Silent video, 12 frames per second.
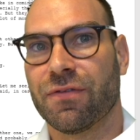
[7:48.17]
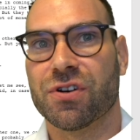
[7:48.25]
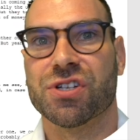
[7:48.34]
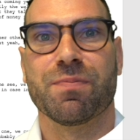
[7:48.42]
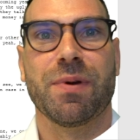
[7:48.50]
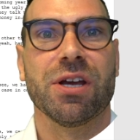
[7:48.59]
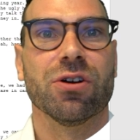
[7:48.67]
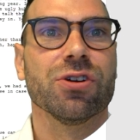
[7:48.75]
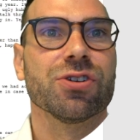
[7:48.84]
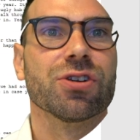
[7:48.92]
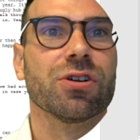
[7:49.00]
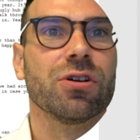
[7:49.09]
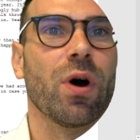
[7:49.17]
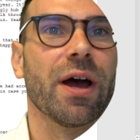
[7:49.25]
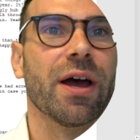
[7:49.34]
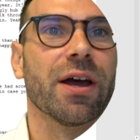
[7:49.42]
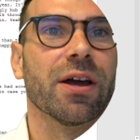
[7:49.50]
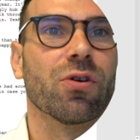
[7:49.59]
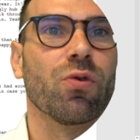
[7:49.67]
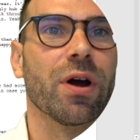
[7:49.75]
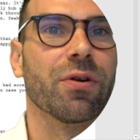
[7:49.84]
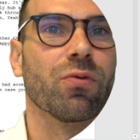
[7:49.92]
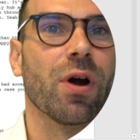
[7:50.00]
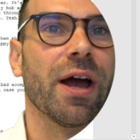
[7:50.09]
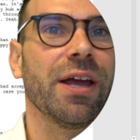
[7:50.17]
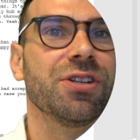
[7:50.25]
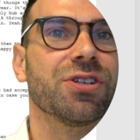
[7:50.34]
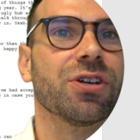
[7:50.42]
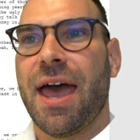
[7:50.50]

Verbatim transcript: different speakers quite, quite right.